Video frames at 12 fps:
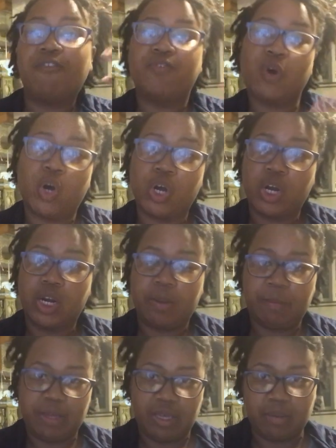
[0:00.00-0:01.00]

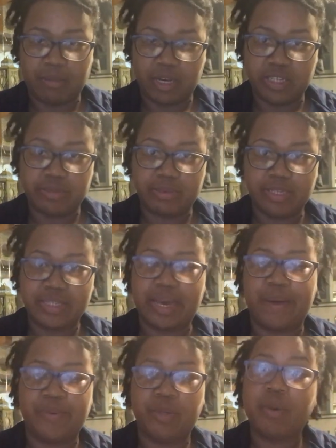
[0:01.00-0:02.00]
far me and my husband has
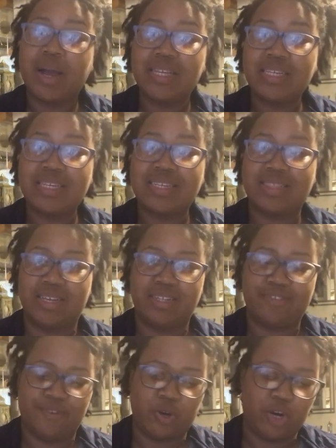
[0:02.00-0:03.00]
got with the process
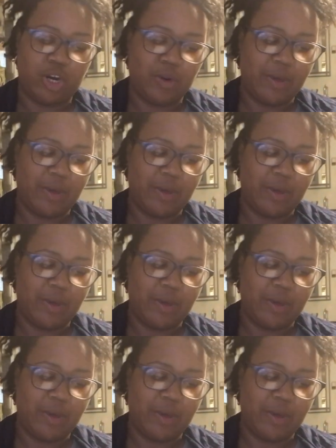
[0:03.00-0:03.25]
thus far.